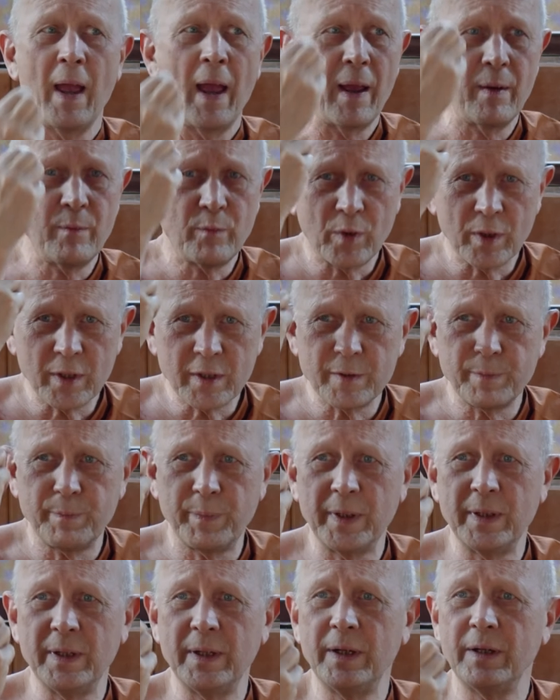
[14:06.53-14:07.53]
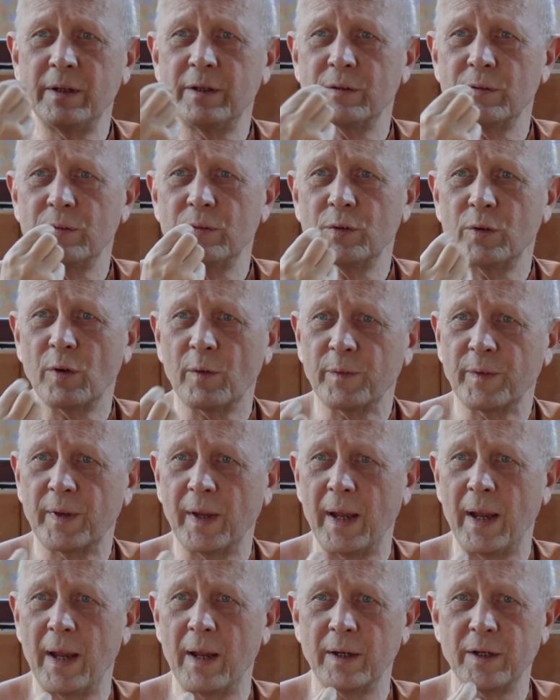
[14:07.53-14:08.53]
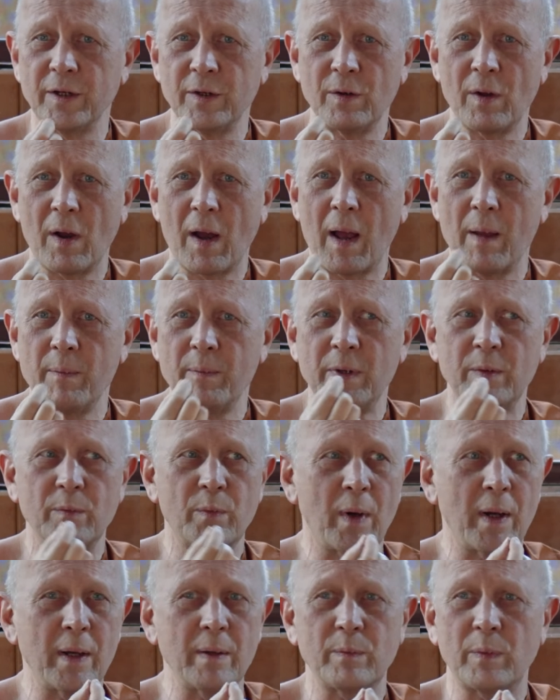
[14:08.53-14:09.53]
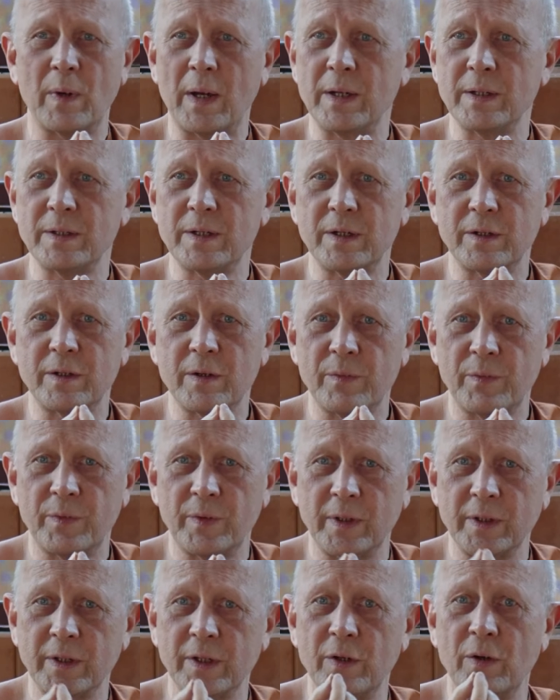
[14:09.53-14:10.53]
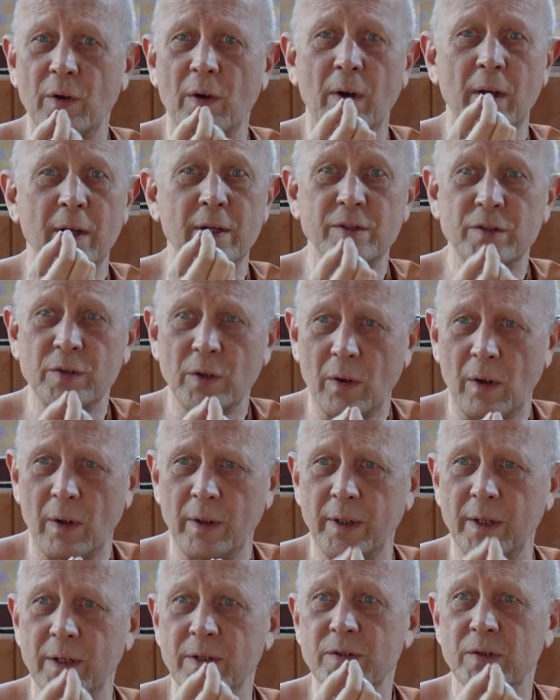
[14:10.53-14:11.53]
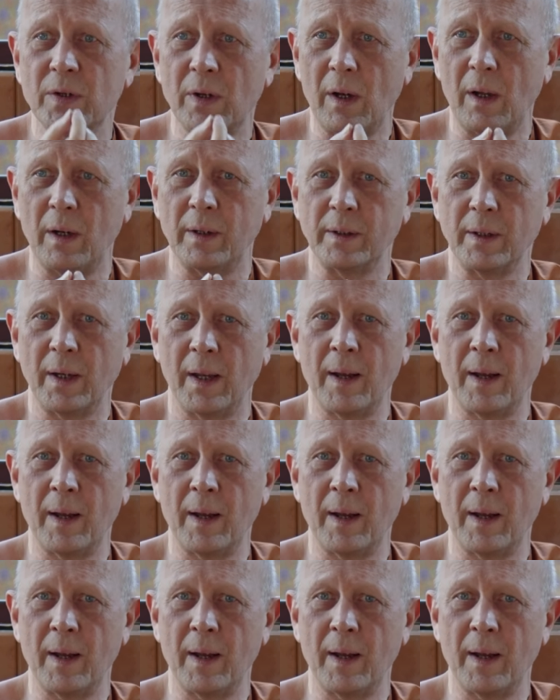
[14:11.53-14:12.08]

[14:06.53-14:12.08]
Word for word: And what is beneath the root of the hair, you know, I mean, why, why is it different, you know, and so on and so on.